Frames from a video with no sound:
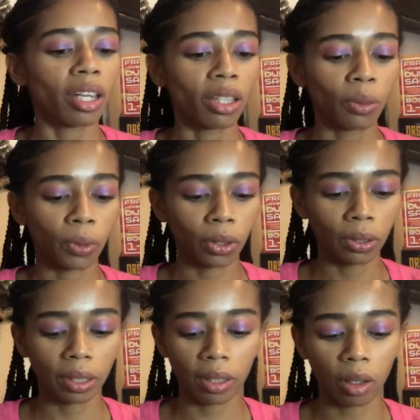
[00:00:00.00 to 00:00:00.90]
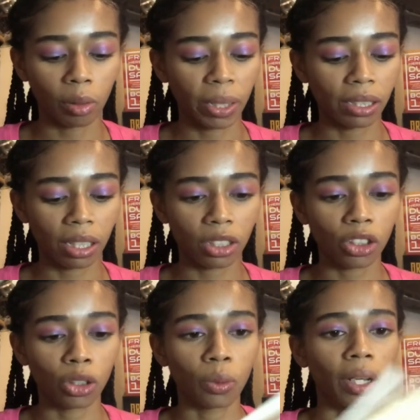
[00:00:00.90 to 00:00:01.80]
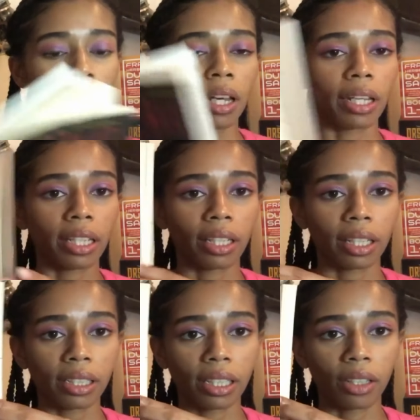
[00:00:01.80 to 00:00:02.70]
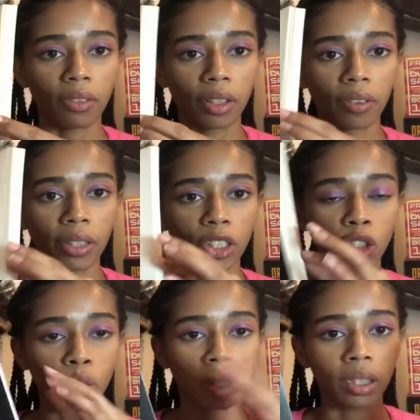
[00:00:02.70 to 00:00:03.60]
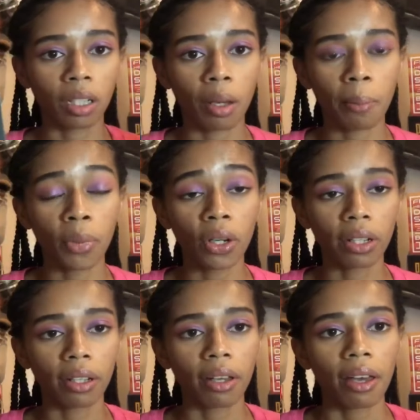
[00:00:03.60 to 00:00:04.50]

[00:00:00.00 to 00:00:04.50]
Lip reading: in the world, or best thing to do. Again, like I said, very, very short book.